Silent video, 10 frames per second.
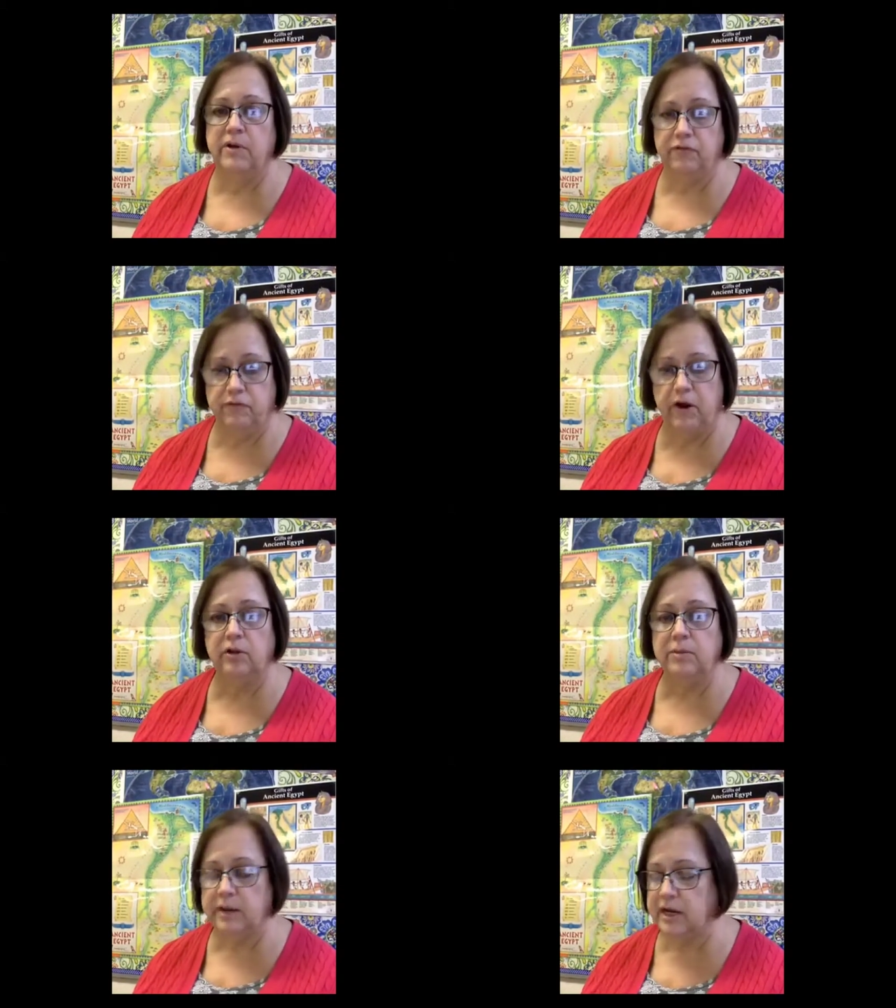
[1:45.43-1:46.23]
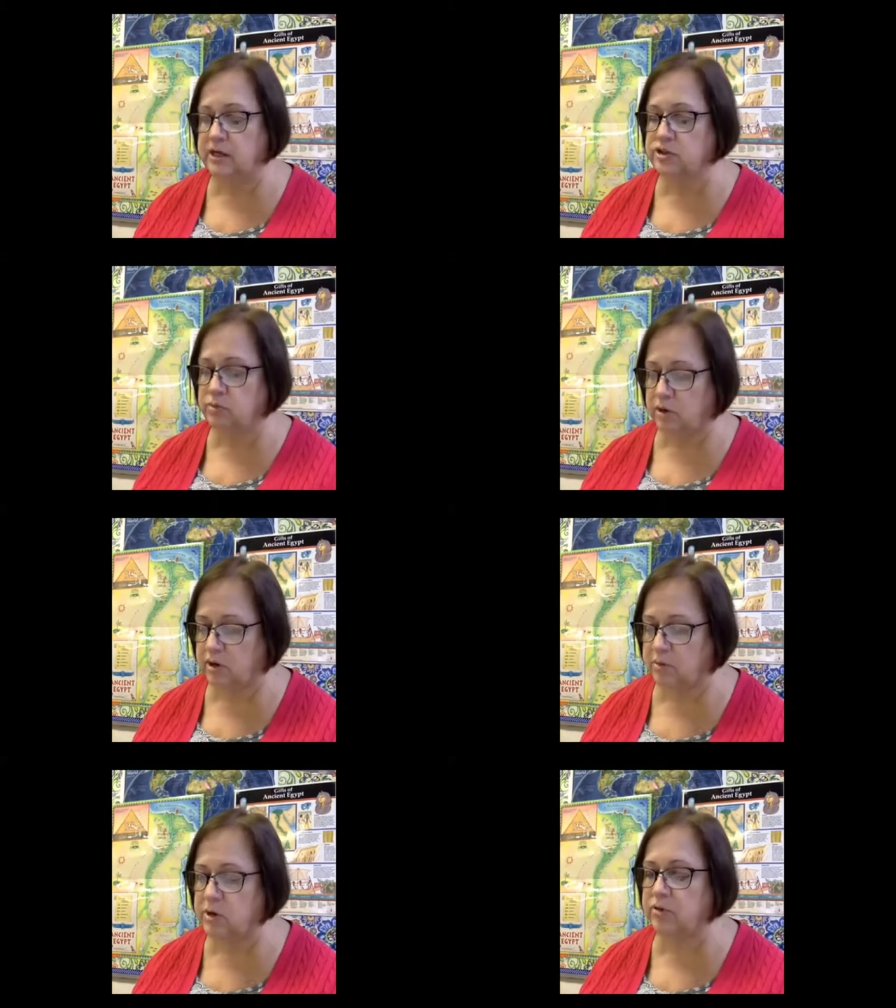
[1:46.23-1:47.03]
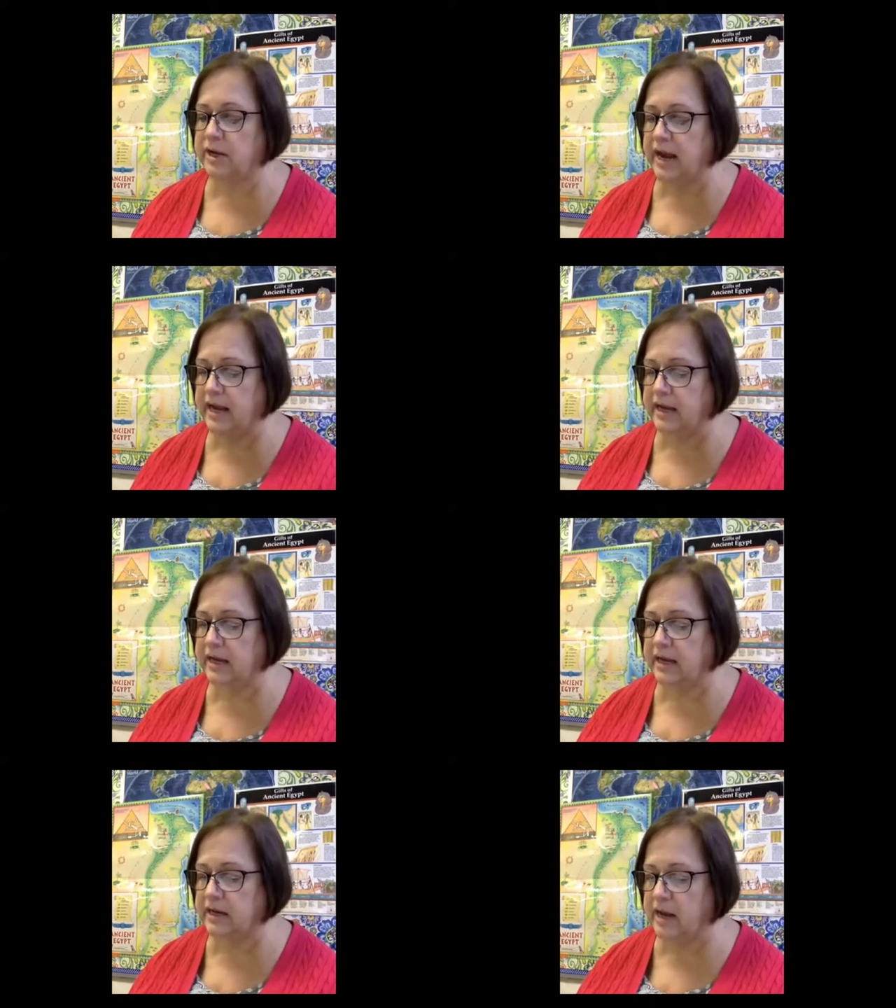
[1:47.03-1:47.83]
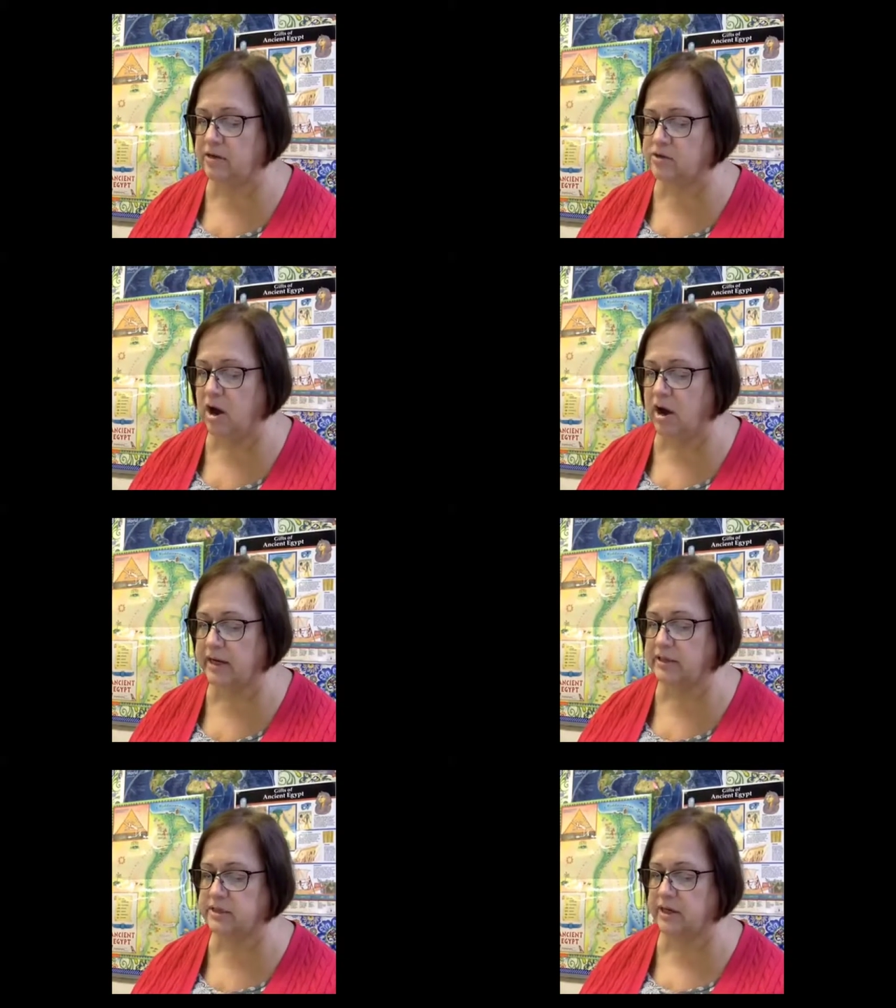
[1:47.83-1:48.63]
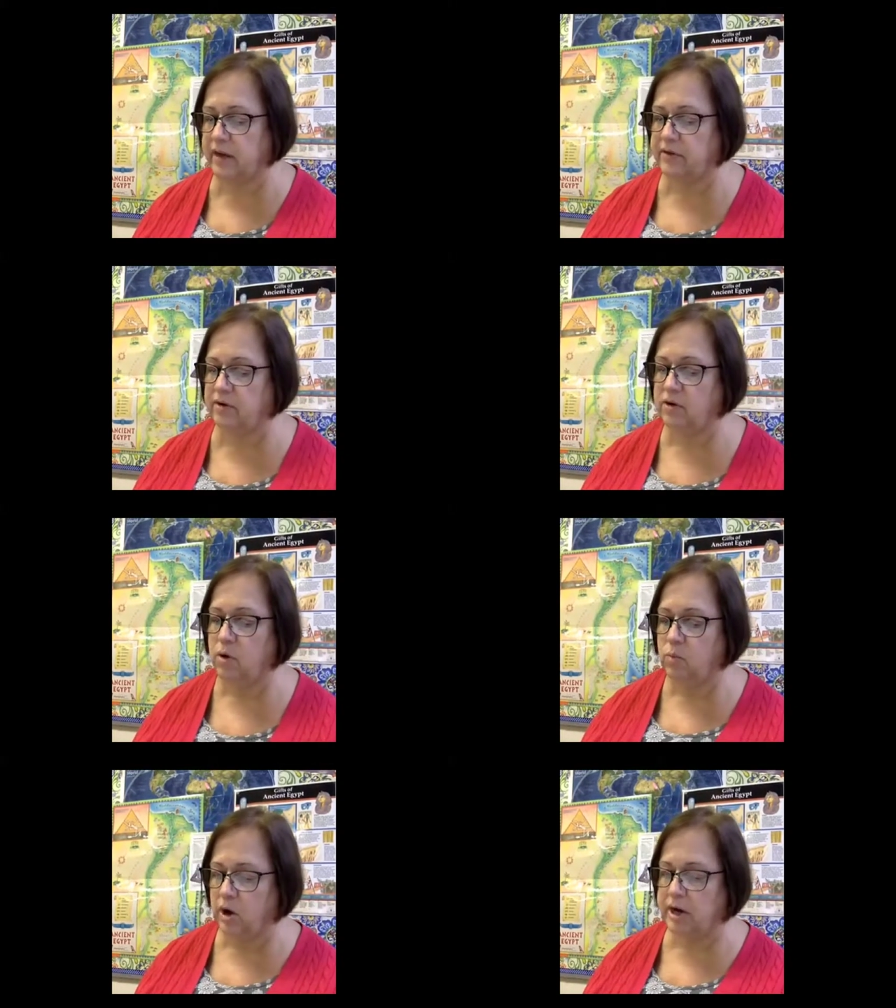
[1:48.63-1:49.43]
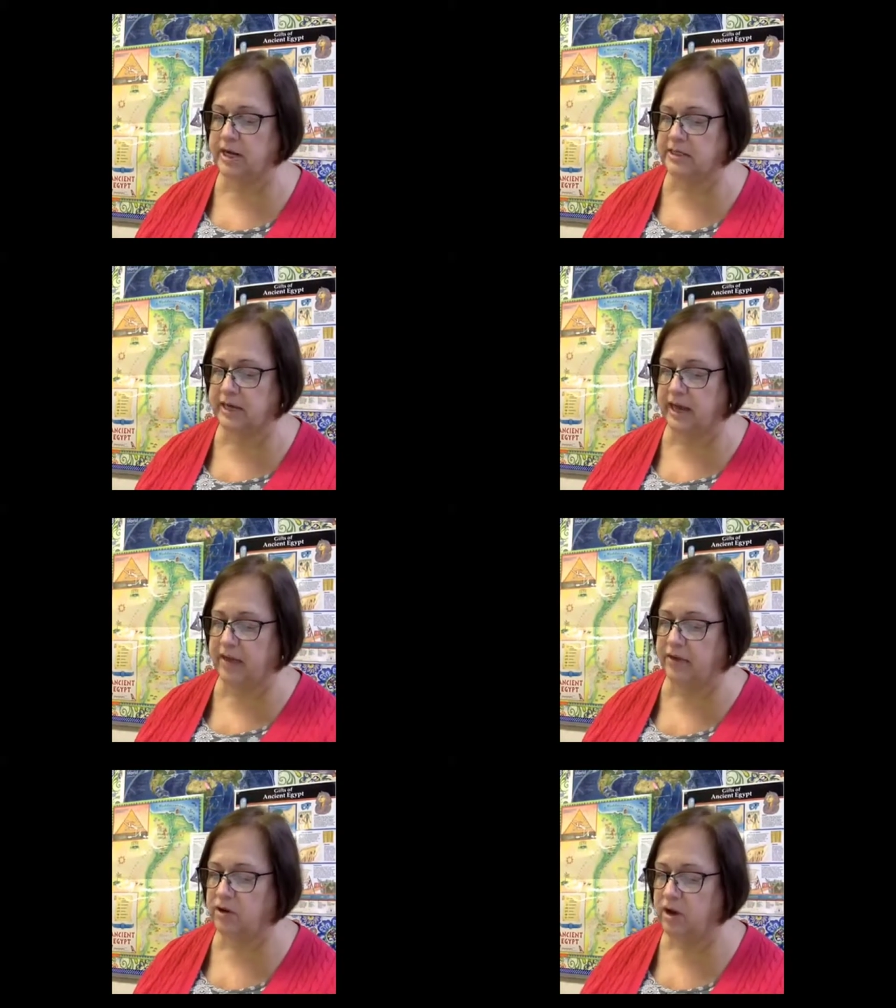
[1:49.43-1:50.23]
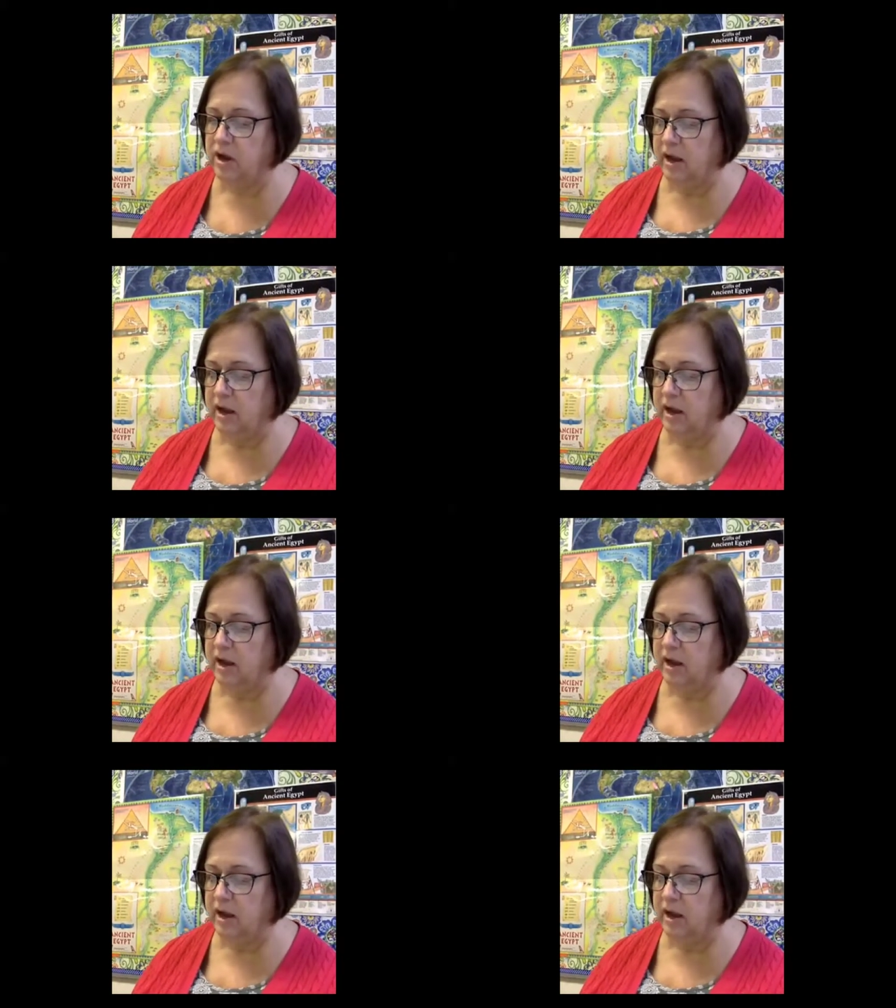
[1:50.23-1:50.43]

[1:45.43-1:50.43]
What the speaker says: fairly because you are communicating and talking together, working together.